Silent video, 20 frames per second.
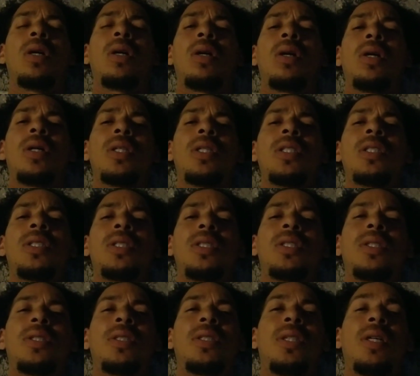all this
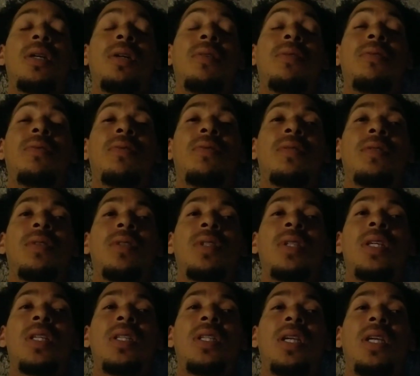stuff
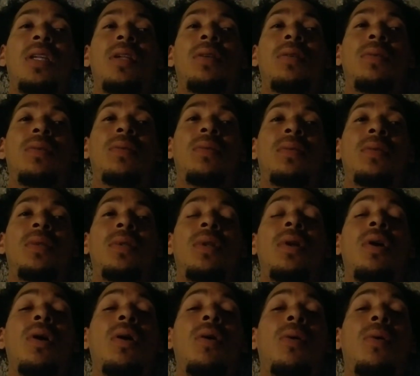that they don't
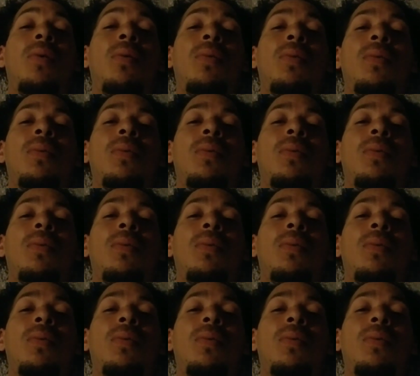know,